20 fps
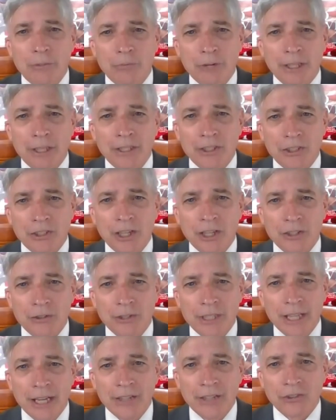to bring this
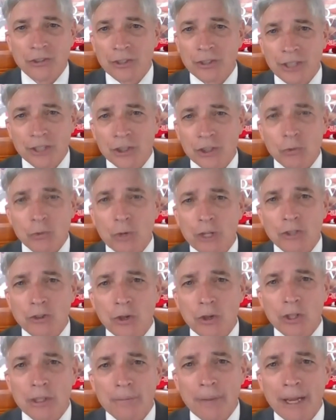country down. So, this mm. is hmm. what it's
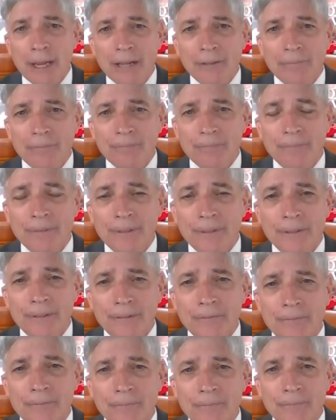all about.
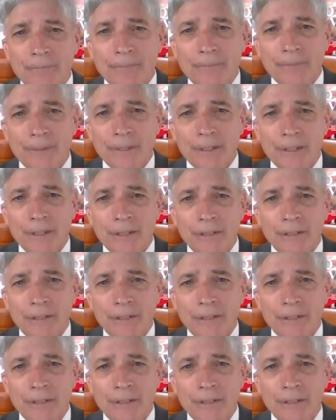Do you, do